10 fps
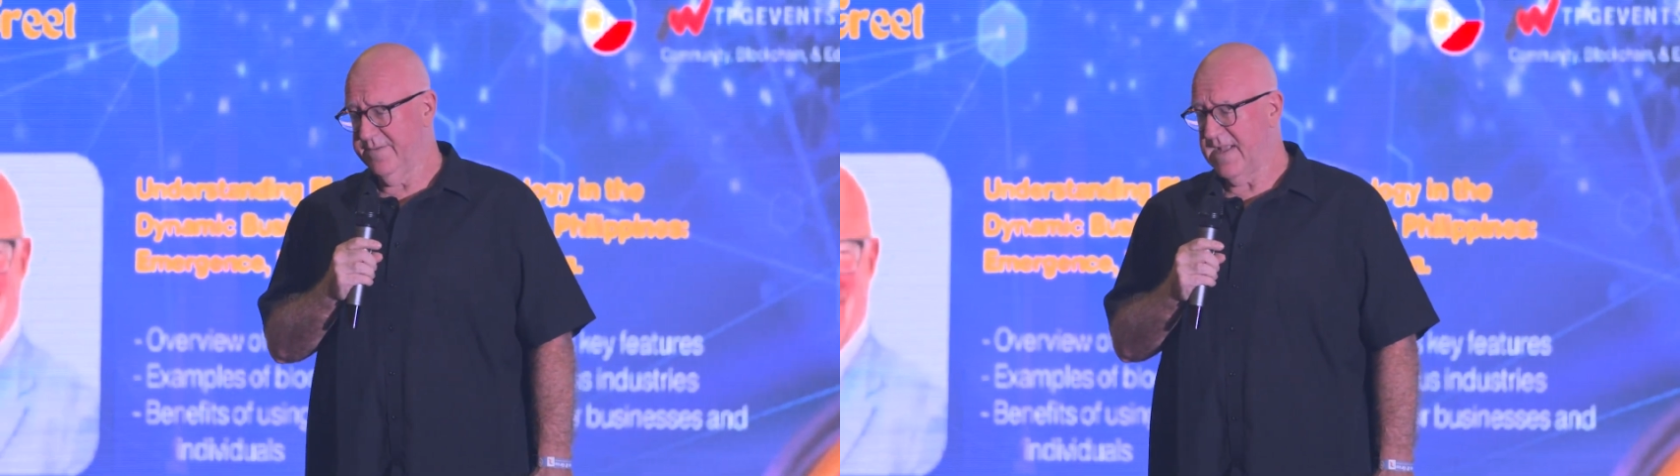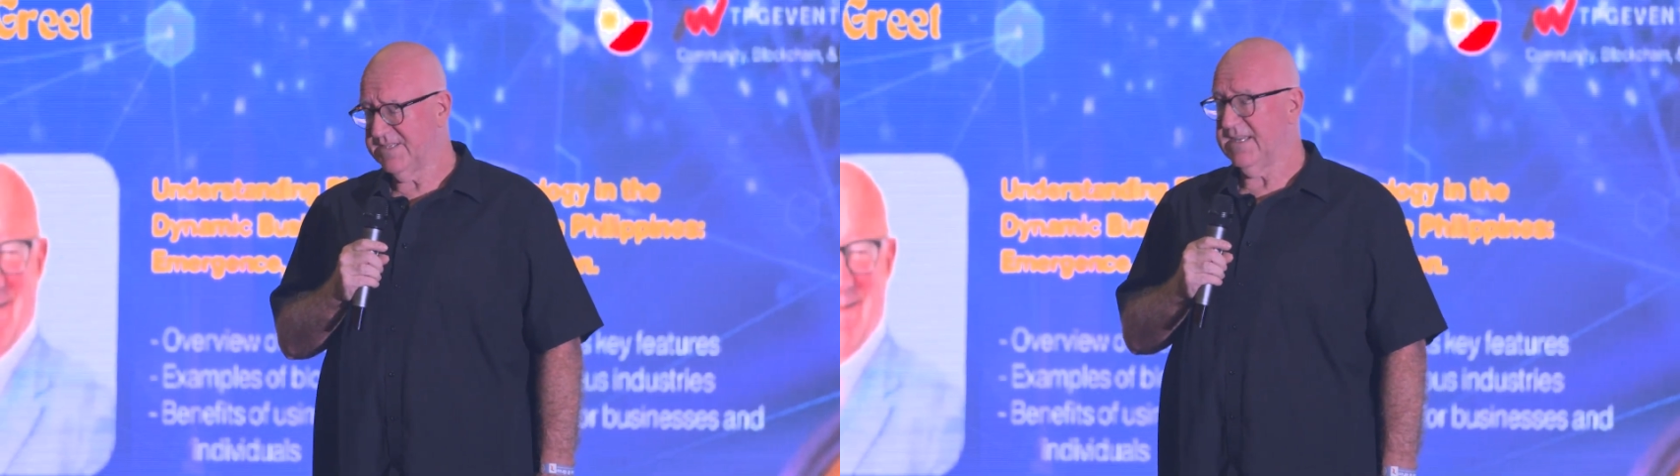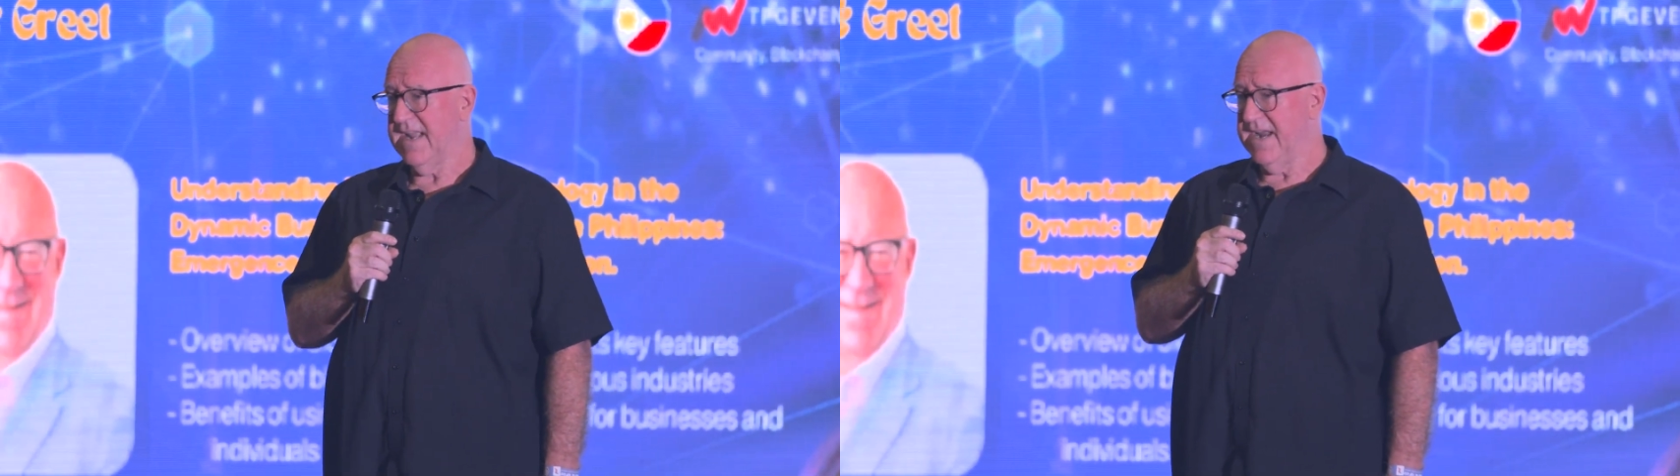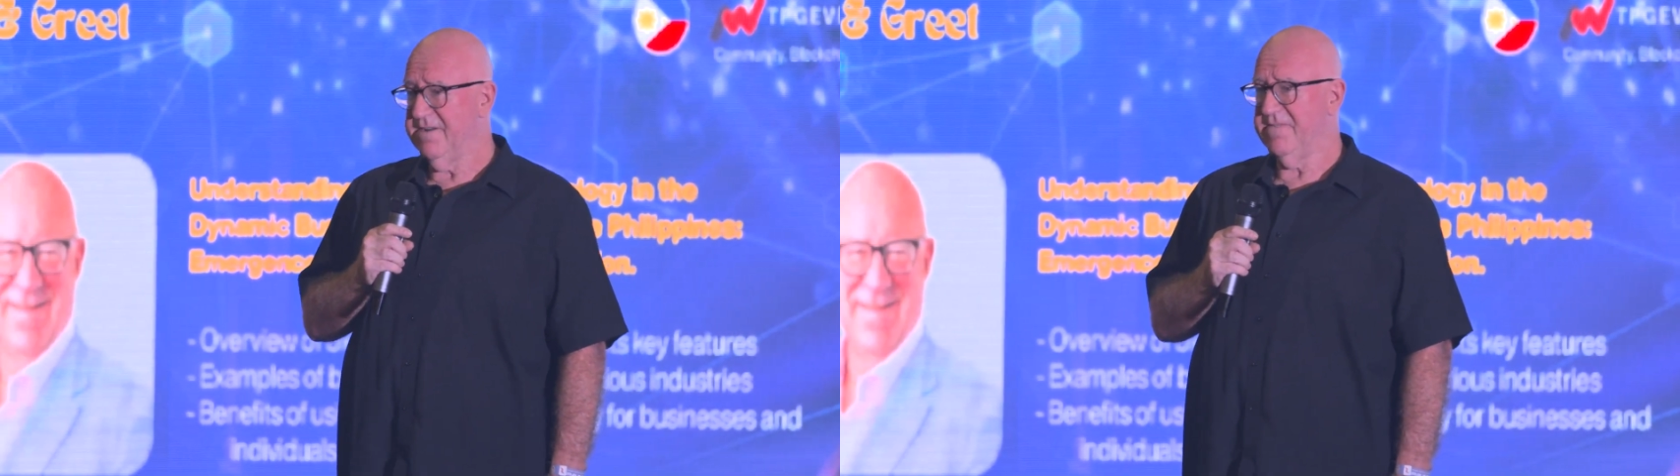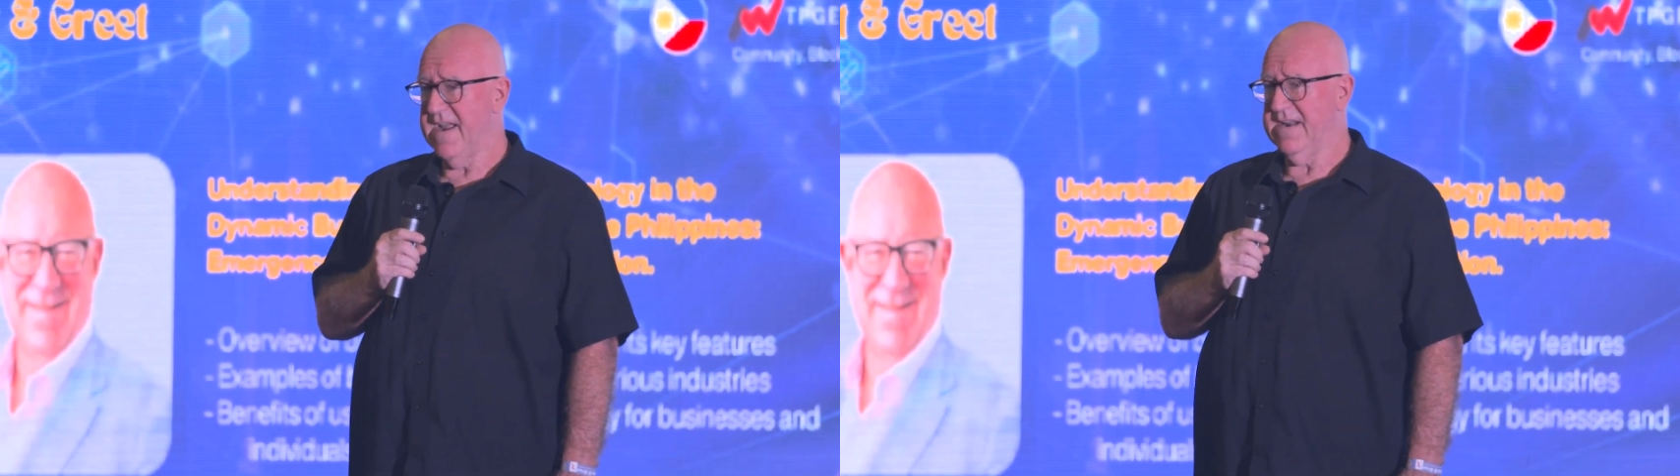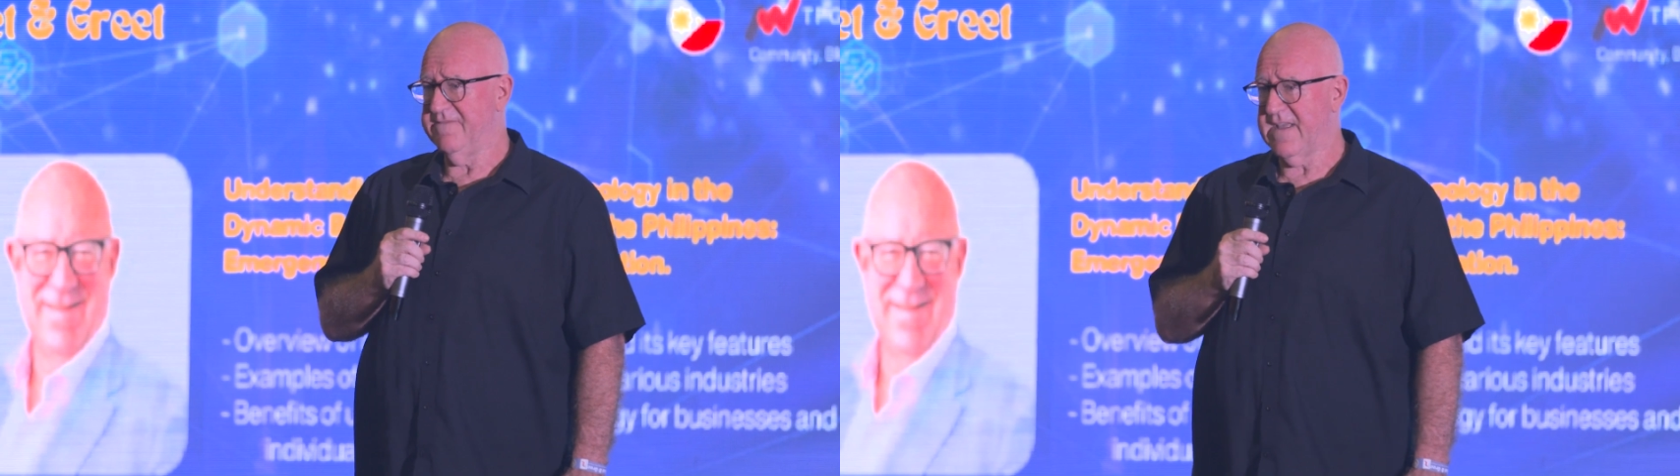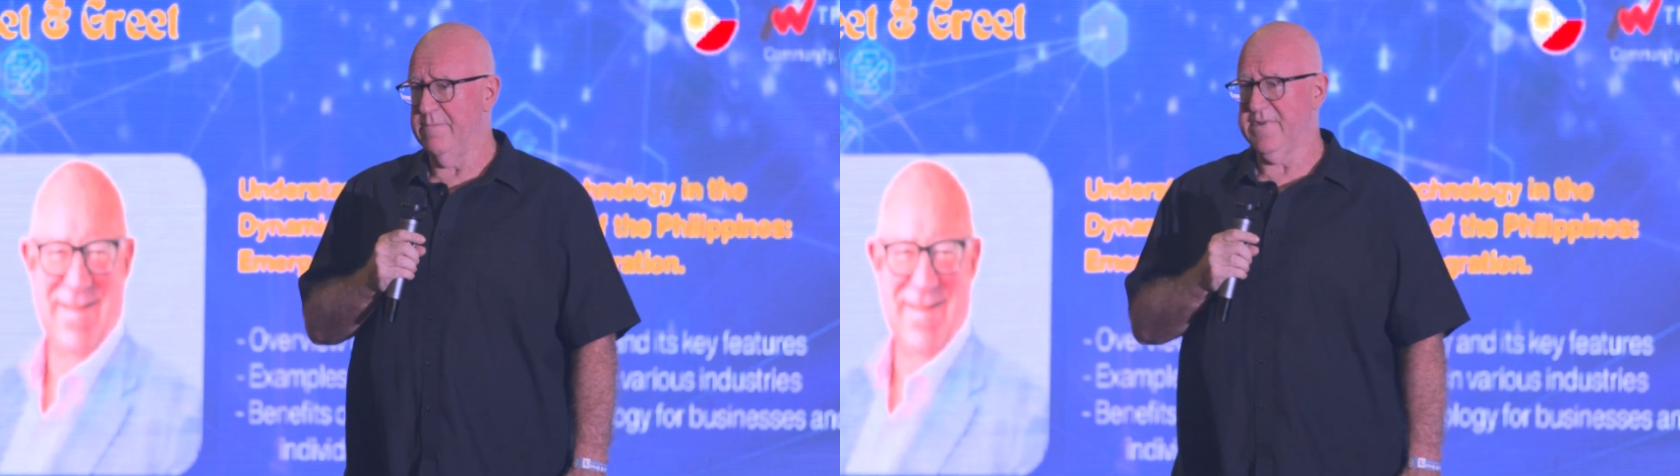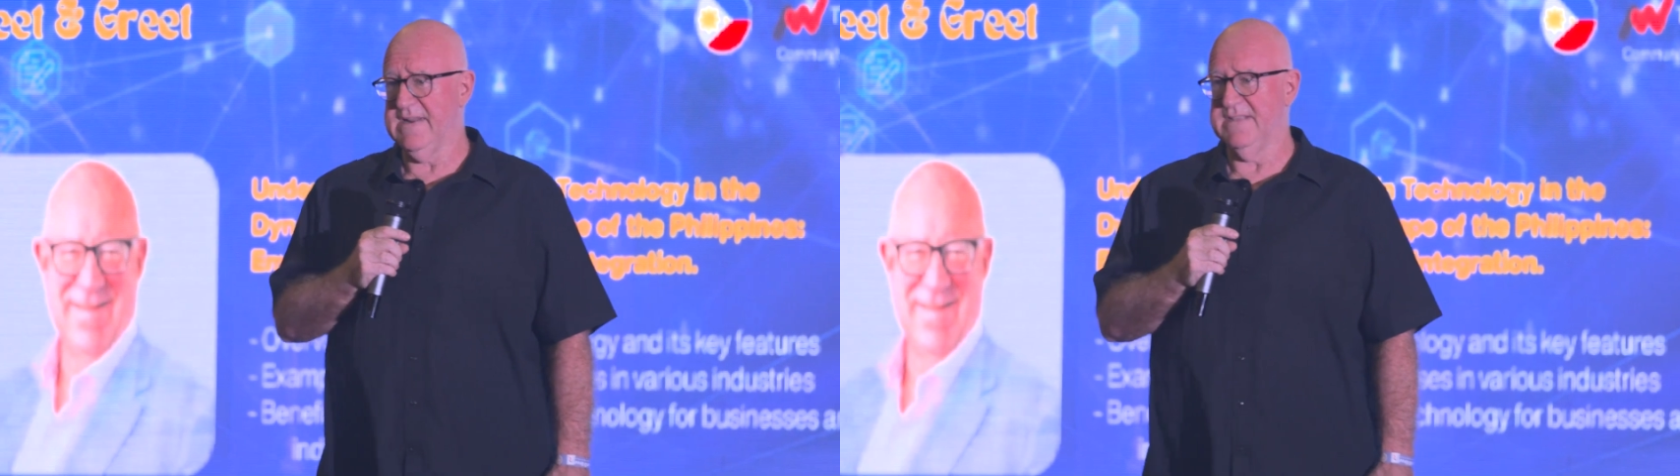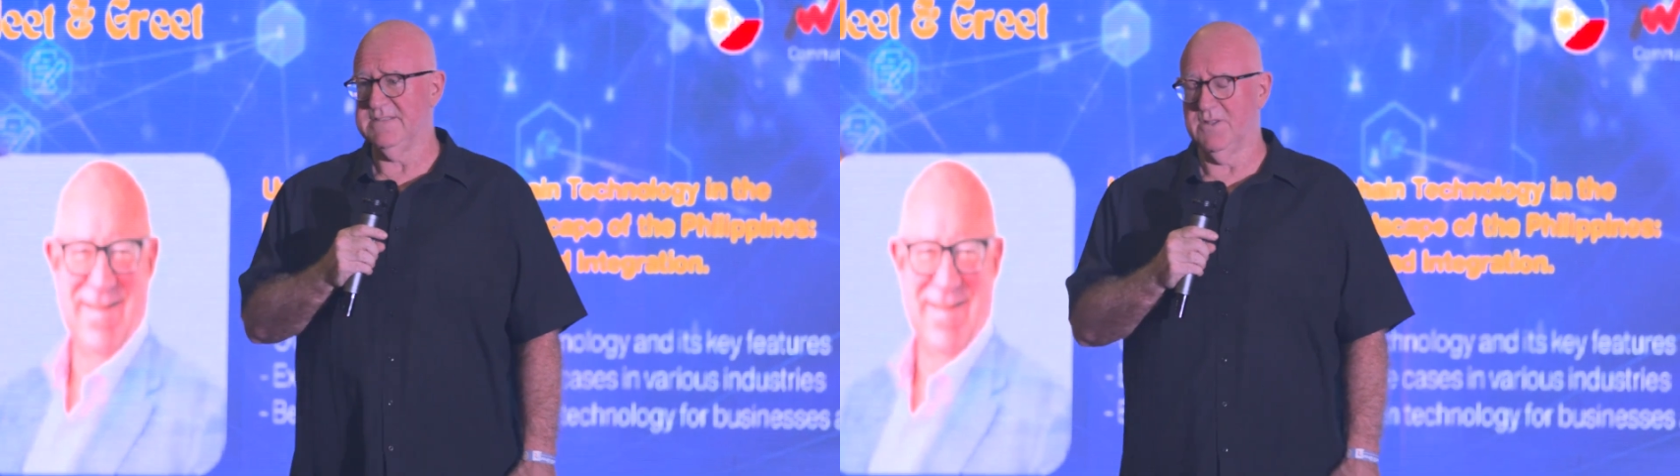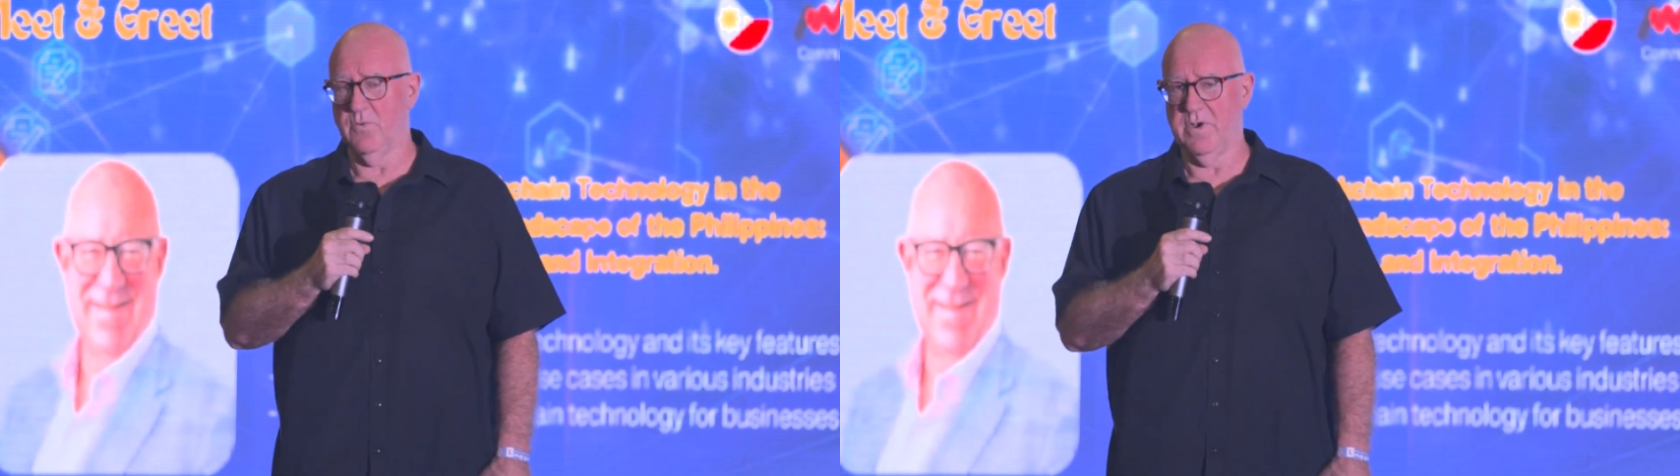That's innovative companies
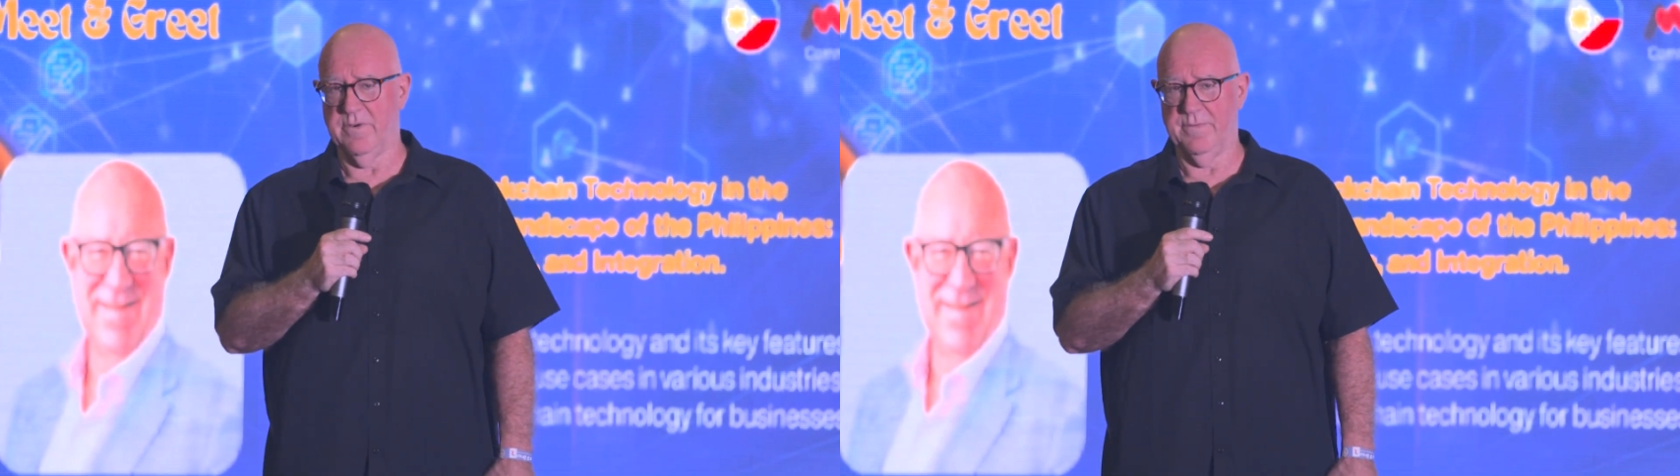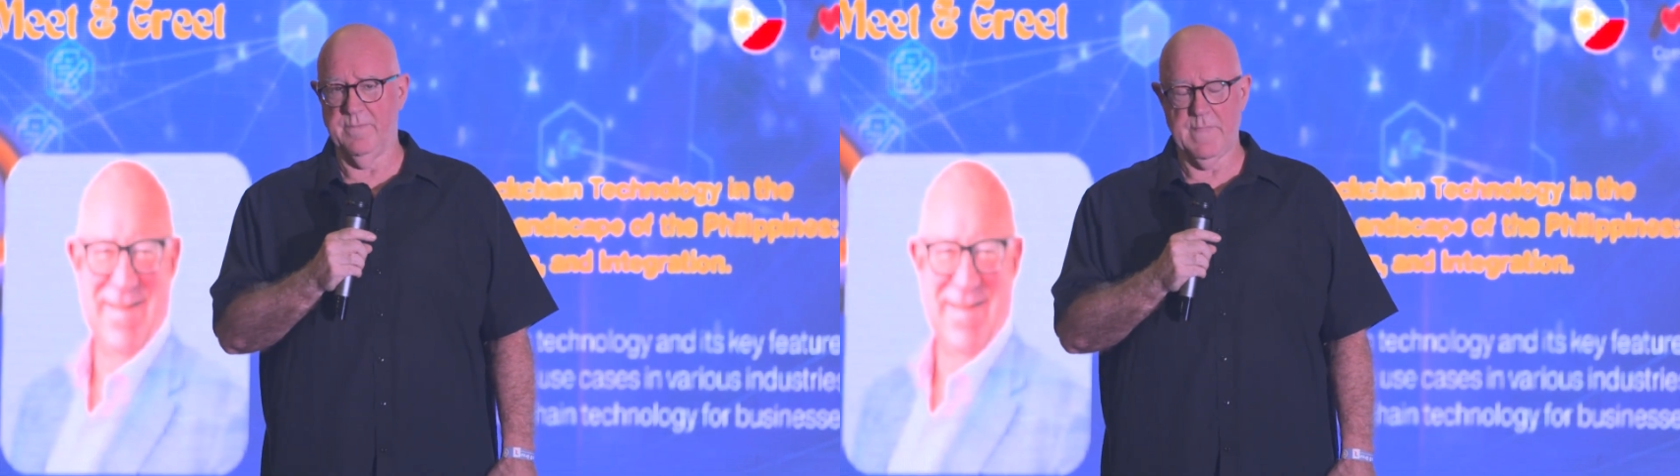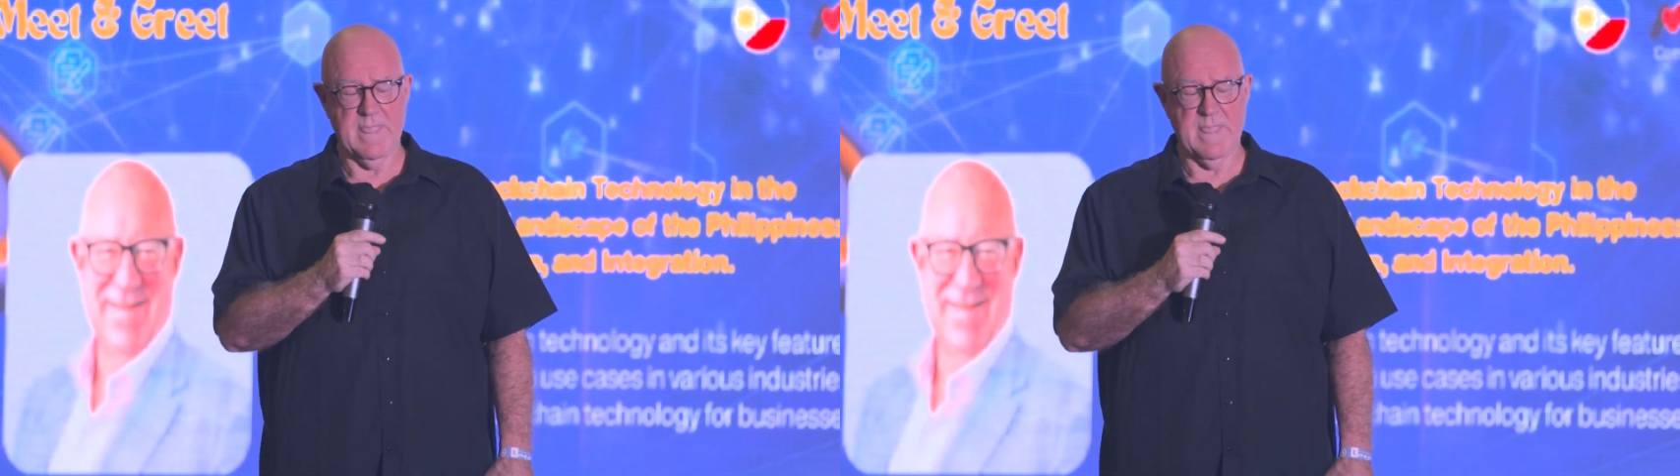in the world.